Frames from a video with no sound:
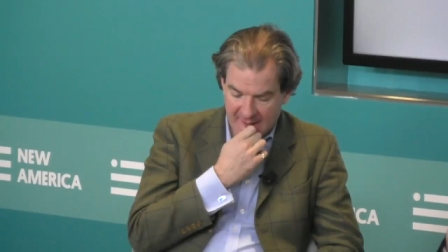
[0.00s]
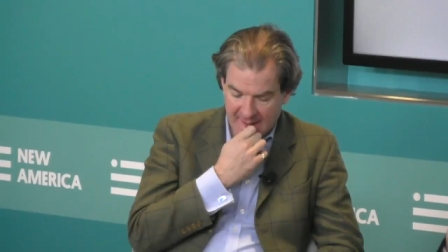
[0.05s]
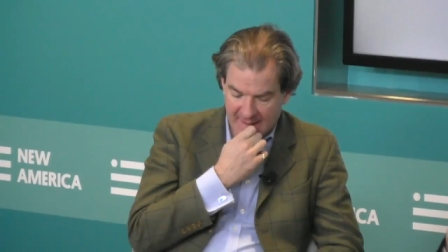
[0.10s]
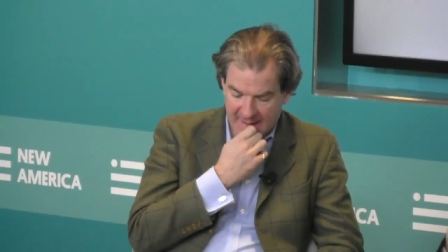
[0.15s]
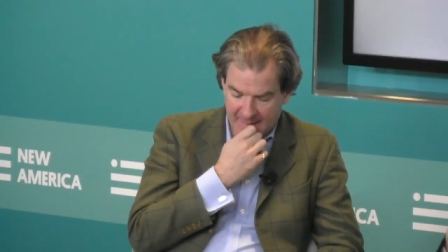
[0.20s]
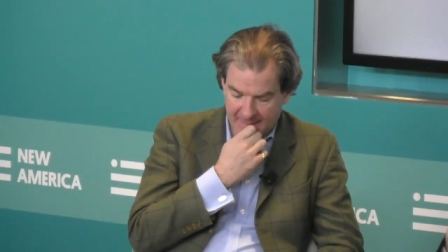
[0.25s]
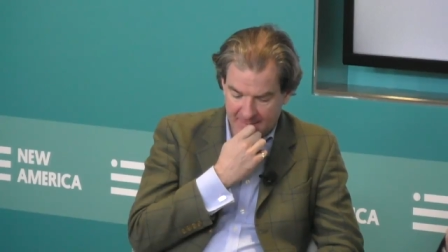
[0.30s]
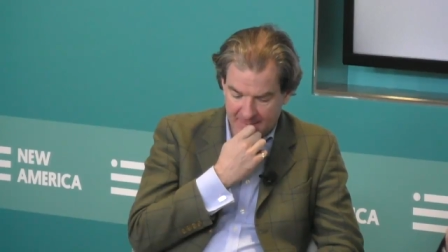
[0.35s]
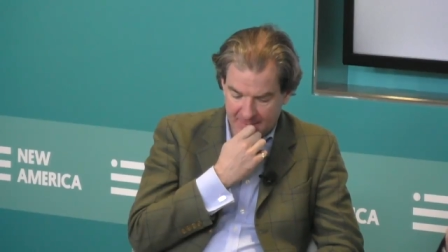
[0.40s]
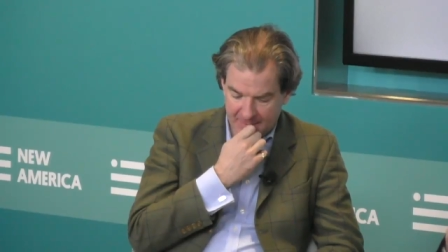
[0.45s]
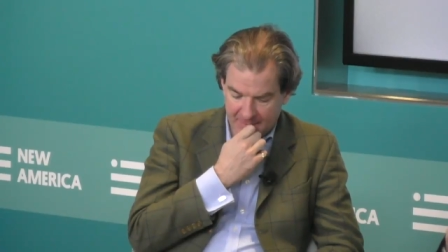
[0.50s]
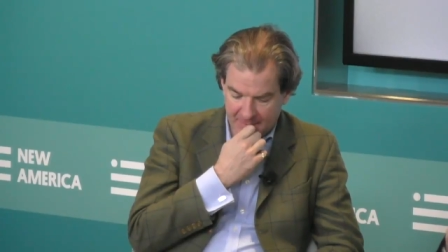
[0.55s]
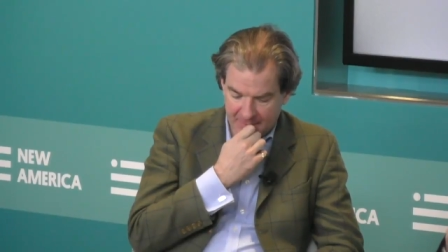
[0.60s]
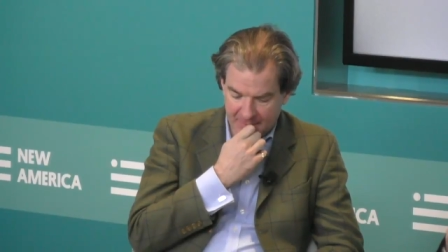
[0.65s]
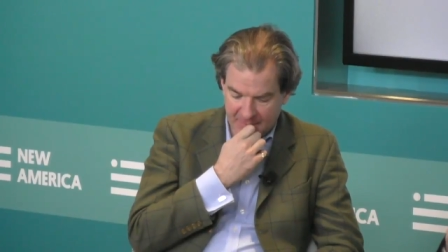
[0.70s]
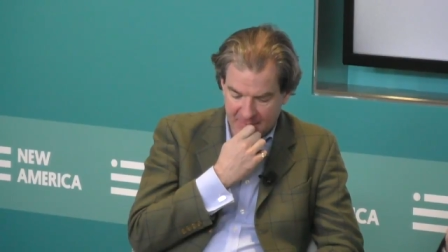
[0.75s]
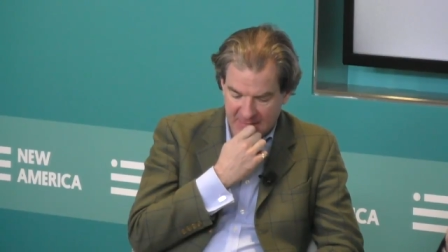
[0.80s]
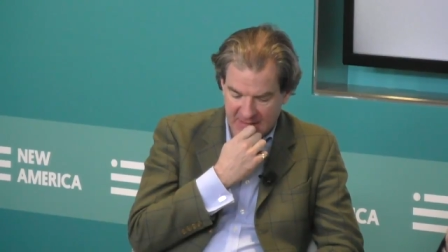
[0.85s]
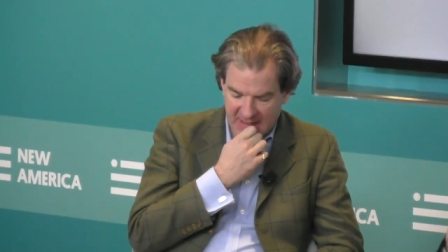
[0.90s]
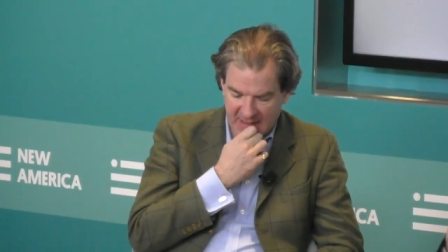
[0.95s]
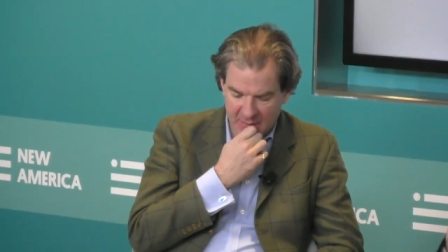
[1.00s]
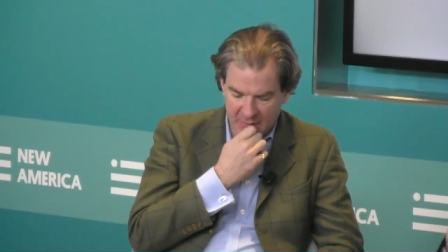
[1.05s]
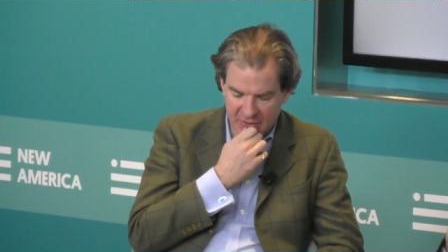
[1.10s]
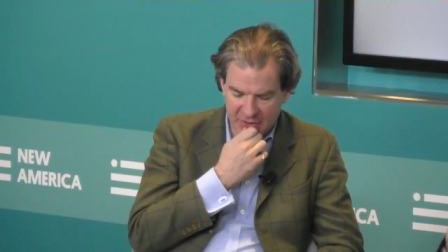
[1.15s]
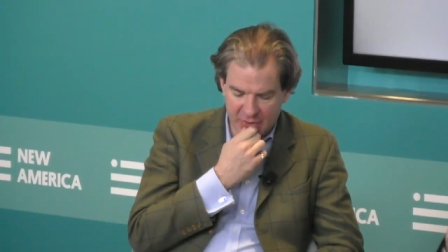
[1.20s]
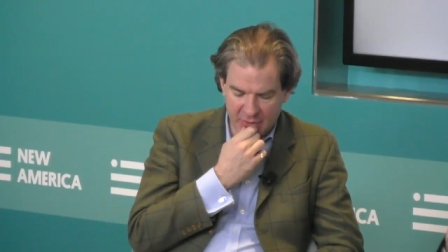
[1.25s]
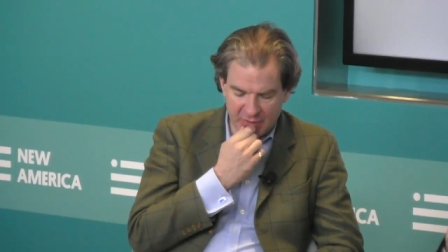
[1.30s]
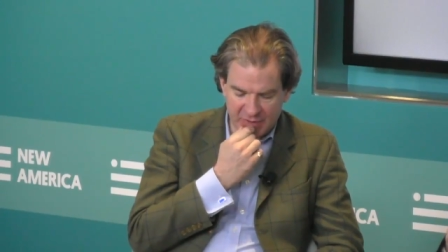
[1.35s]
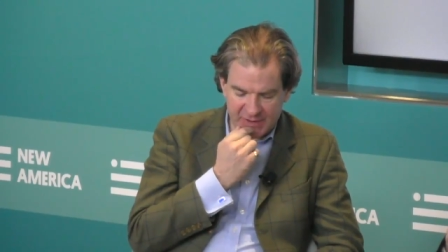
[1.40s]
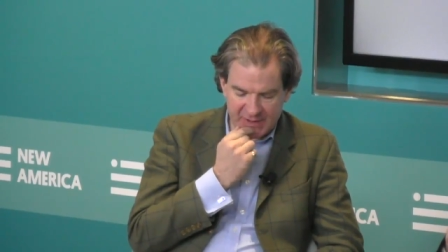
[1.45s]
Um, how
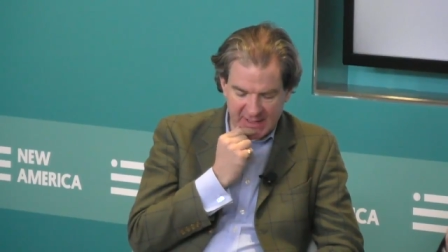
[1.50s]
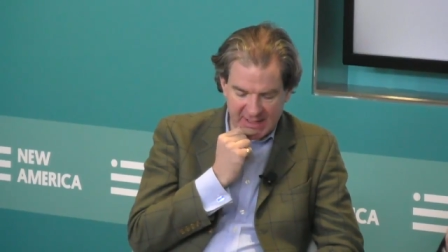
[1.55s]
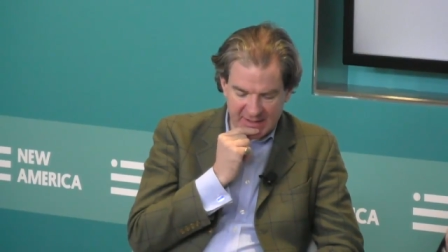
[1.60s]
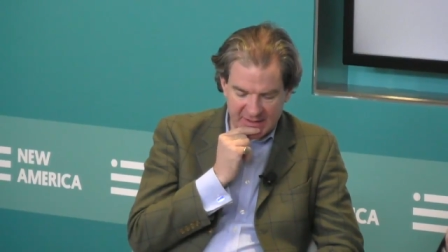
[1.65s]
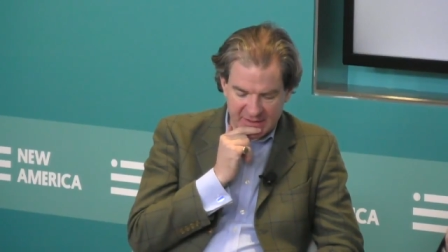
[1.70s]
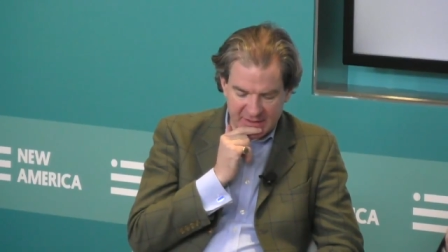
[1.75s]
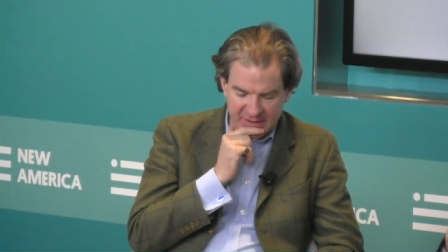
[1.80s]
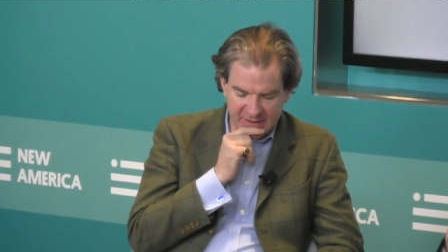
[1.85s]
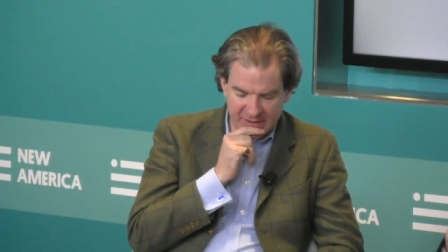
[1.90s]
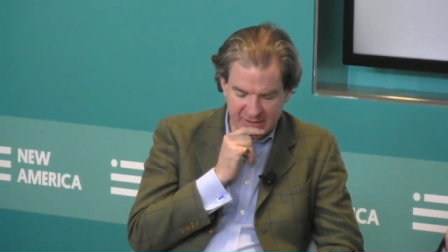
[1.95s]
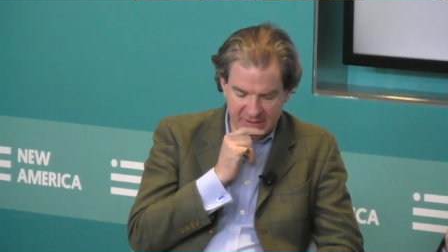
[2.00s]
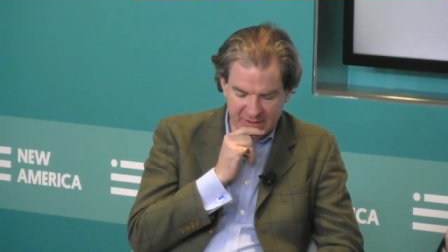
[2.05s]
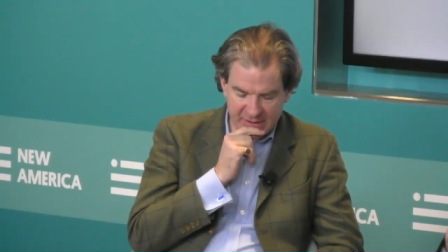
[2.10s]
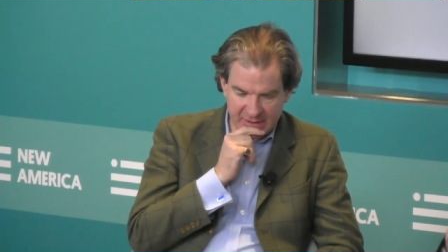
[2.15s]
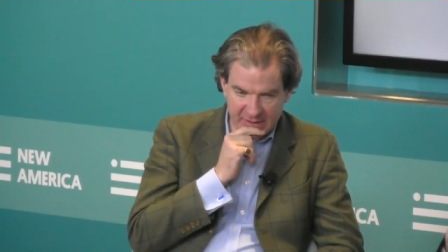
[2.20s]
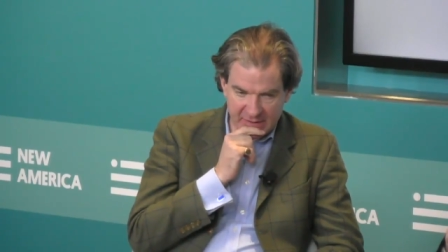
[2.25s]
would you assess